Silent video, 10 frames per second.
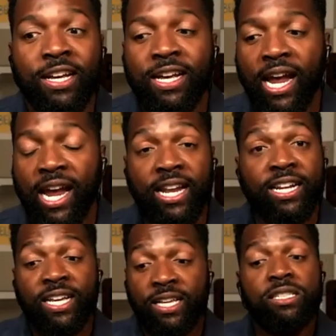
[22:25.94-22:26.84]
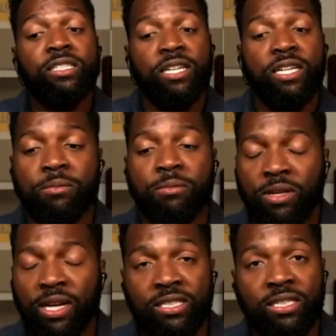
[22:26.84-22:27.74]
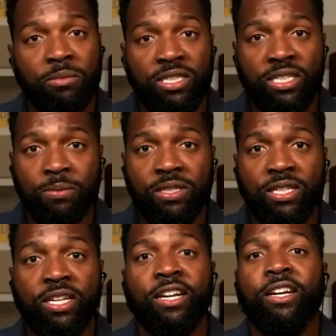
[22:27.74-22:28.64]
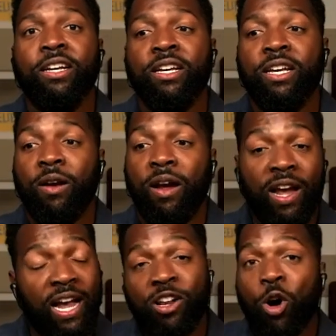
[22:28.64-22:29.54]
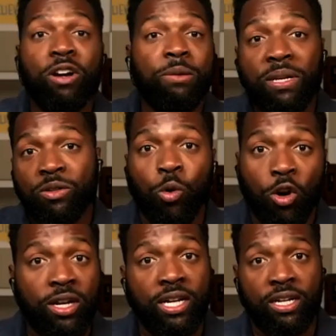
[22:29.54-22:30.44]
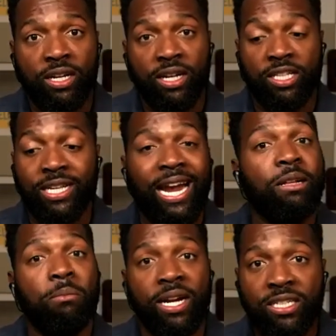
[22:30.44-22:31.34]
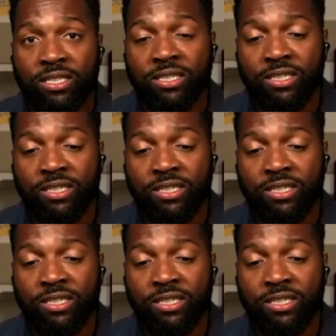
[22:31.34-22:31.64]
And his team at Cinema Gypsy had already been working into animation.